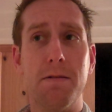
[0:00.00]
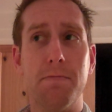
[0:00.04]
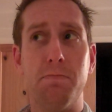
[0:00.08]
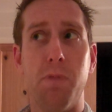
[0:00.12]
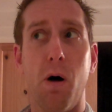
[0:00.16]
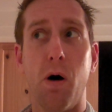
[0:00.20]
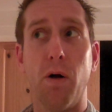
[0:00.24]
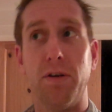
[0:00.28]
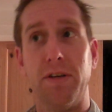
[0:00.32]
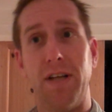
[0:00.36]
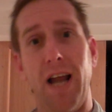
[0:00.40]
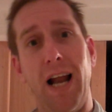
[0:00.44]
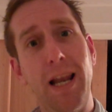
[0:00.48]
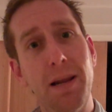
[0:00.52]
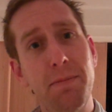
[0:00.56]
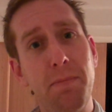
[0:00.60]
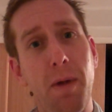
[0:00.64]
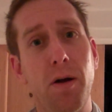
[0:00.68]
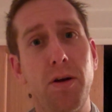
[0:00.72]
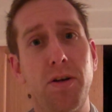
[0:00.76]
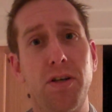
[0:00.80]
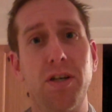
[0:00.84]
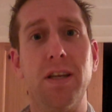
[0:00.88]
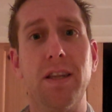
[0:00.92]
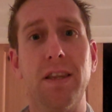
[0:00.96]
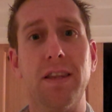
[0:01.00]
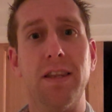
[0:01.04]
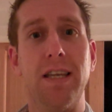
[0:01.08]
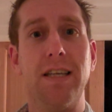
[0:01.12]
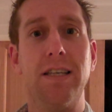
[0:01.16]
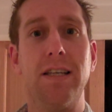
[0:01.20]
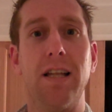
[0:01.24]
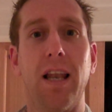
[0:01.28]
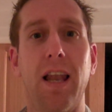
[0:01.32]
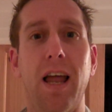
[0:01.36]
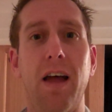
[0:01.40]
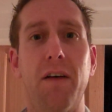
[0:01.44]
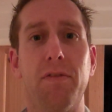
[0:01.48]
but on Daily Motion they
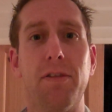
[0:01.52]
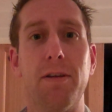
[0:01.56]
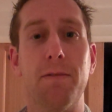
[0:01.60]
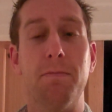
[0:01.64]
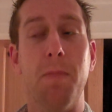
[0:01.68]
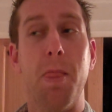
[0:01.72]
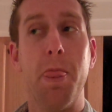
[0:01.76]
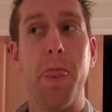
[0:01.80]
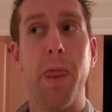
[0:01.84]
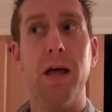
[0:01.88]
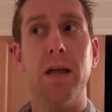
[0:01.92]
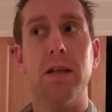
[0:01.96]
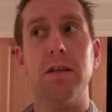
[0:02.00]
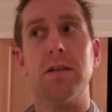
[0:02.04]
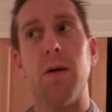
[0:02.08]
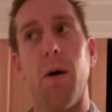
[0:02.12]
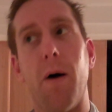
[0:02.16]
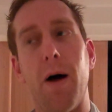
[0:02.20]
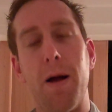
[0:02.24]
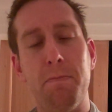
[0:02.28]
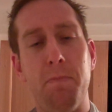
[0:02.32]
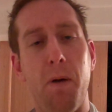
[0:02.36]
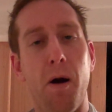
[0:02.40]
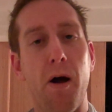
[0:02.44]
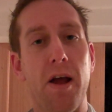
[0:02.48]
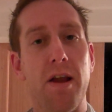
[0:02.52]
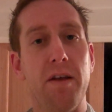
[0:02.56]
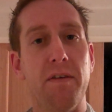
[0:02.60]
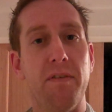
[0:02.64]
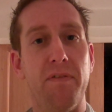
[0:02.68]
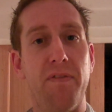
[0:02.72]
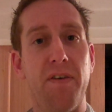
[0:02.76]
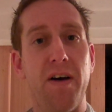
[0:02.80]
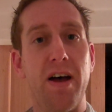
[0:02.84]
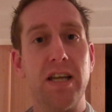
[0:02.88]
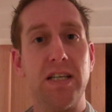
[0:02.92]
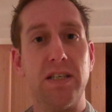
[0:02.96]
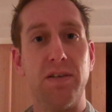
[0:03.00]
still have them so I put in
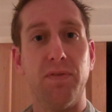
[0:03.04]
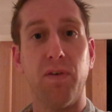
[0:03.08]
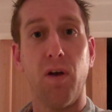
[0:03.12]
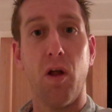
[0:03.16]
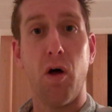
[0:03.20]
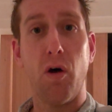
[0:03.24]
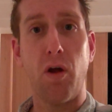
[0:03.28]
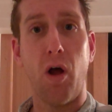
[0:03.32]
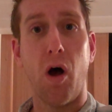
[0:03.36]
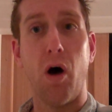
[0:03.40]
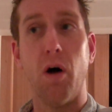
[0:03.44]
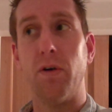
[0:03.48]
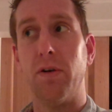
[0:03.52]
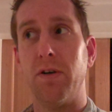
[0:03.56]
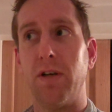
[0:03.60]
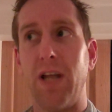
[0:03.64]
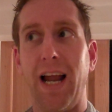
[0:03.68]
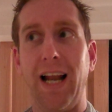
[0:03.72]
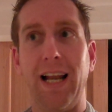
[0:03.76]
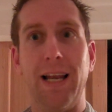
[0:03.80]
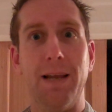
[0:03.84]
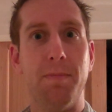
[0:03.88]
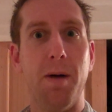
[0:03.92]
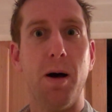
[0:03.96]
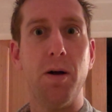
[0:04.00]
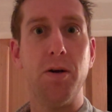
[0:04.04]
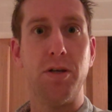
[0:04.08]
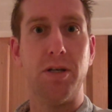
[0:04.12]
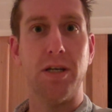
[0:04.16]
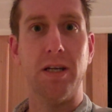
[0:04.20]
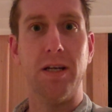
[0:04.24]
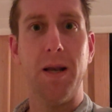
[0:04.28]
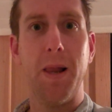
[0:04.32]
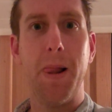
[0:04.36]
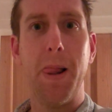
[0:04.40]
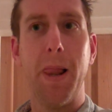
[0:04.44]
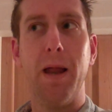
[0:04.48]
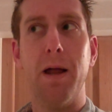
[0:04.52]
first vlog on Daily
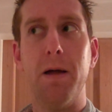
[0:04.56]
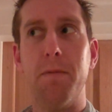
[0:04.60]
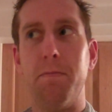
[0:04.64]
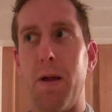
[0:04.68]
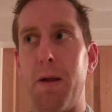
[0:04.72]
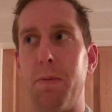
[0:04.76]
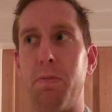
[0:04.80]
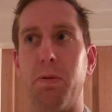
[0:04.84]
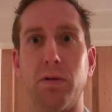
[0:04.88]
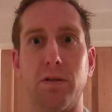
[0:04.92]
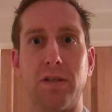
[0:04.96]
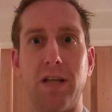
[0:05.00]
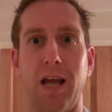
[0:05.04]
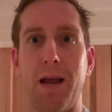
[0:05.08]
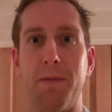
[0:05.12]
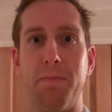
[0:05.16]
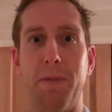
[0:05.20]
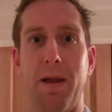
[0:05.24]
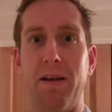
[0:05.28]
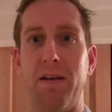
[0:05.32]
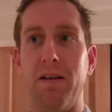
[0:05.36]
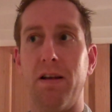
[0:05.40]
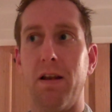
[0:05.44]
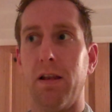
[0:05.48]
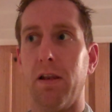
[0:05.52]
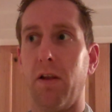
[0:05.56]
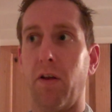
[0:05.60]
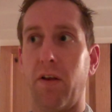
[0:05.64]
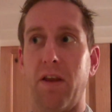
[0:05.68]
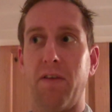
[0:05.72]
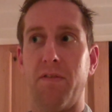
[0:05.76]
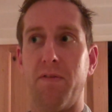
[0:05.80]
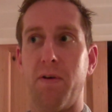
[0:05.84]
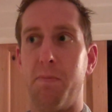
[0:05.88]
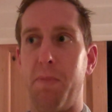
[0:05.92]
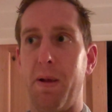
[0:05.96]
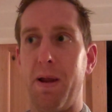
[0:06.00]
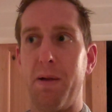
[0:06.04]
Motion people type in
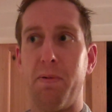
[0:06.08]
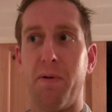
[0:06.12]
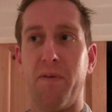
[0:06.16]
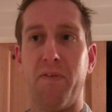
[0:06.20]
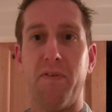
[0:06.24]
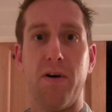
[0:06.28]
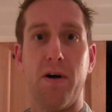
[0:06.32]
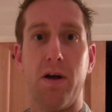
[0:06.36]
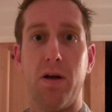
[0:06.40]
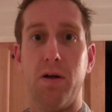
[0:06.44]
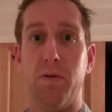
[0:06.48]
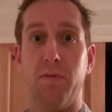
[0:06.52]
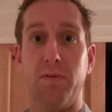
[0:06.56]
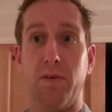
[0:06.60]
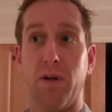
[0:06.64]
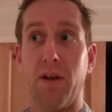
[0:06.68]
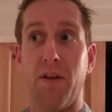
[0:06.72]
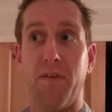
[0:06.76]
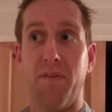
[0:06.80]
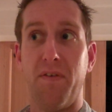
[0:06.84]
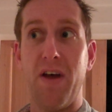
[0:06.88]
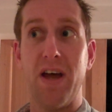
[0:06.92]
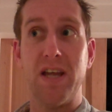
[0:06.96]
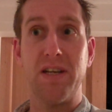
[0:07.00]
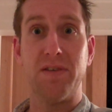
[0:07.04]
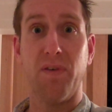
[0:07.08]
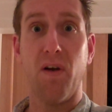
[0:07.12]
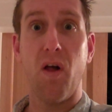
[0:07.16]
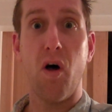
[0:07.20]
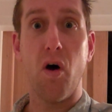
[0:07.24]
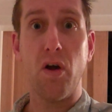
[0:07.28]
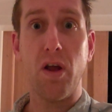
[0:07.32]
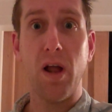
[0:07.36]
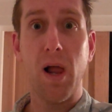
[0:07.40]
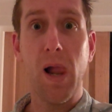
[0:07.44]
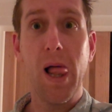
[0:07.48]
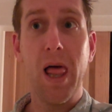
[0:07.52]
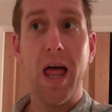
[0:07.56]
looking for people for who've done a first
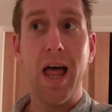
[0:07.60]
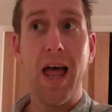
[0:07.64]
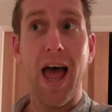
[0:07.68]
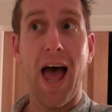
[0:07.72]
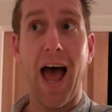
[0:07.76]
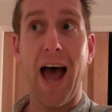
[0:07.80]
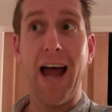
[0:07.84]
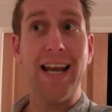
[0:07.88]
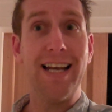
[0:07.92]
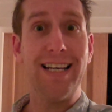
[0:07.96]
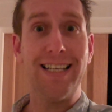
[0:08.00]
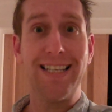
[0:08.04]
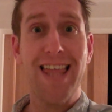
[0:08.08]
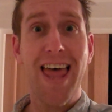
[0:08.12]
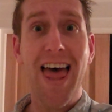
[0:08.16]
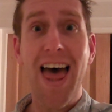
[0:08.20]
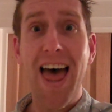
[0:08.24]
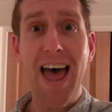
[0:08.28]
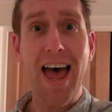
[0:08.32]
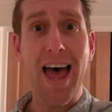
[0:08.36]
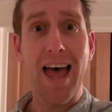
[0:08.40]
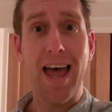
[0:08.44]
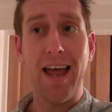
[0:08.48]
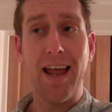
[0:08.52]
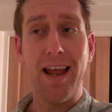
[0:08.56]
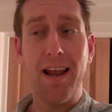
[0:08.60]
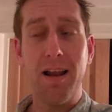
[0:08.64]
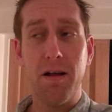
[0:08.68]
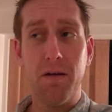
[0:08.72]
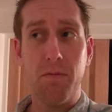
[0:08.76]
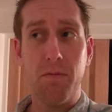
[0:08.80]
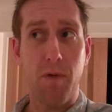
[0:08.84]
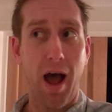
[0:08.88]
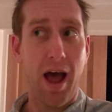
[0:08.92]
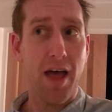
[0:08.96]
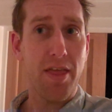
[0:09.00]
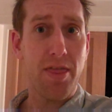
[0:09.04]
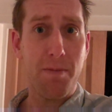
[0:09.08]
vlog and it's there
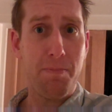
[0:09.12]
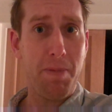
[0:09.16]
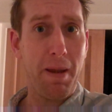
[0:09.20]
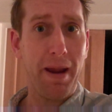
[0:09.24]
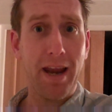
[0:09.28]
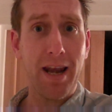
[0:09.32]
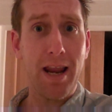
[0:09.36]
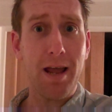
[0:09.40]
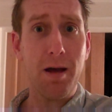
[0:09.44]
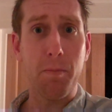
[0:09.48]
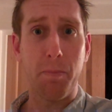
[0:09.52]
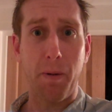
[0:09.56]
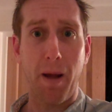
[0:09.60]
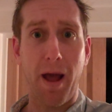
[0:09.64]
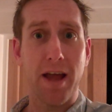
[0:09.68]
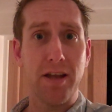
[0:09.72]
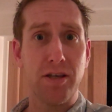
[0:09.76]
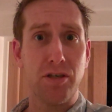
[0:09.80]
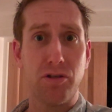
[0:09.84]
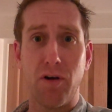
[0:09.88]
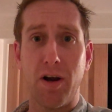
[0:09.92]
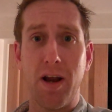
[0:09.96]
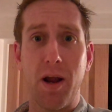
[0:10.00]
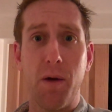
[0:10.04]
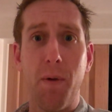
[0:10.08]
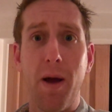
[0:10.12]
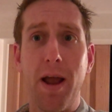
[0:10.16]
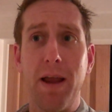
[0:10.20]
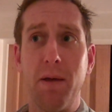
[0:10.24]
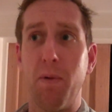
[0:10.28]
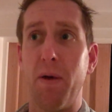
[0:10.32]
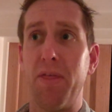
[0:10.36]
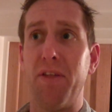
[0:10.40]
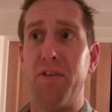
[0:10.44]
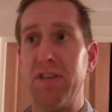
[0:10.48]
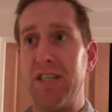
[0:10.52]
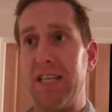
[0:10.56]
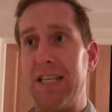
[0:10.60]
and they pick it up straight away
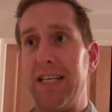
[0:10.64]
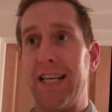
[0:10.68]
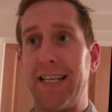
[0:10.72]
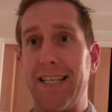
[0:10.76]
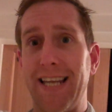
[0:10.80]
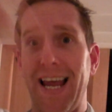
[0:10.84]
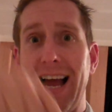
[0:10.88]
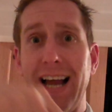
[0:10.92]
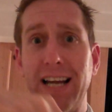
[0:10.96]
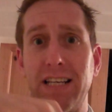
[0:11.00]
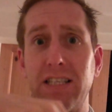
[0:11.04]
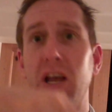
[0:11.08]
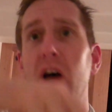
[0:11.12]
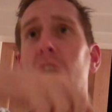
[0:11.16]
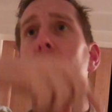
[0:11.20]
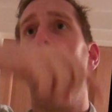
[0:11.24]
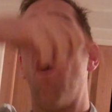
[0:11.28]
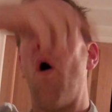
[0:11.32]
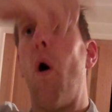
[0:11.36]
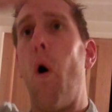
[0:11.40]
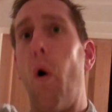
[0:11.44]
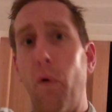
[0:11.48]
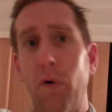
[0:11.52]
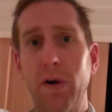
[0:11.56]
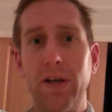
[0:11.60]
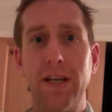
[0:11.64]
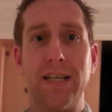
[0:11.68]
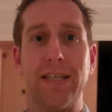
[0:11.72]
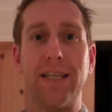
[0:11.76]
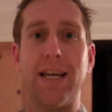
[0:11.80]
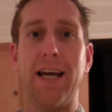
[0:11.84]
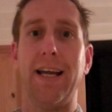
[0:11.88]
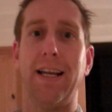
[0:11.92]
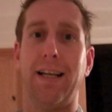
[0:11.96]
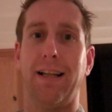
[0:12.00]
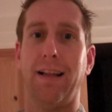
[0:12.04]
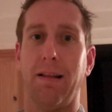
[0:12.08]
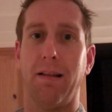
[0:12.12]
whether it's in your tags or in your
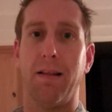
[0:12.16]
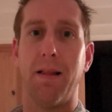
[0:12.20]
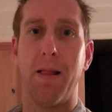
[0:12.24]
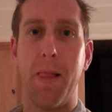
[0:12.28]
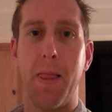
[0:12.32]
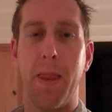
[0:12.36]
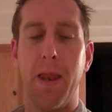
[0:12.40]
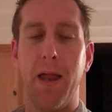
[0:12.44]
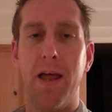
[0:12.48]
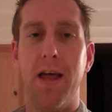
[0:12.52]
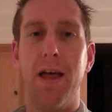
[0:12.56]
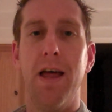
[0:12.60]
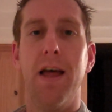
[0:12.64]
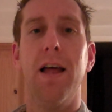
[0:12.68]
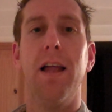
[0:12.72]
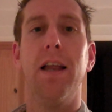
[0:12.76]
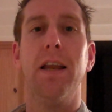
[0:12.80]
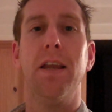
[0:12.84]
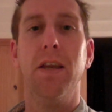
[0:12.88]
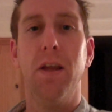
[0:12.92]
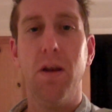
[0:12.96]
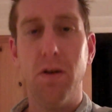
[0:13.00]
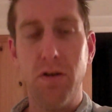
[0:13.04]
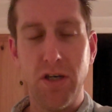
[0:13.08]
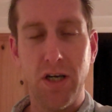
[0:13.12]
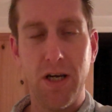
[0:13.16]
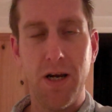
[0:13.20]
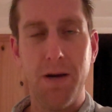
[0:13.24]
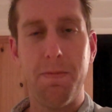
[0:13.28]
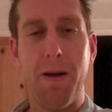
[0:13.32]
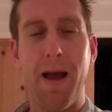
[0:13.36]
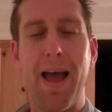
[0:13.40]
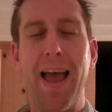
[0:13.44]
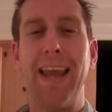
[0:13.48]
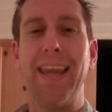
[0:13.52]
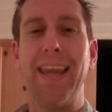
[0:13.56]
title YouTube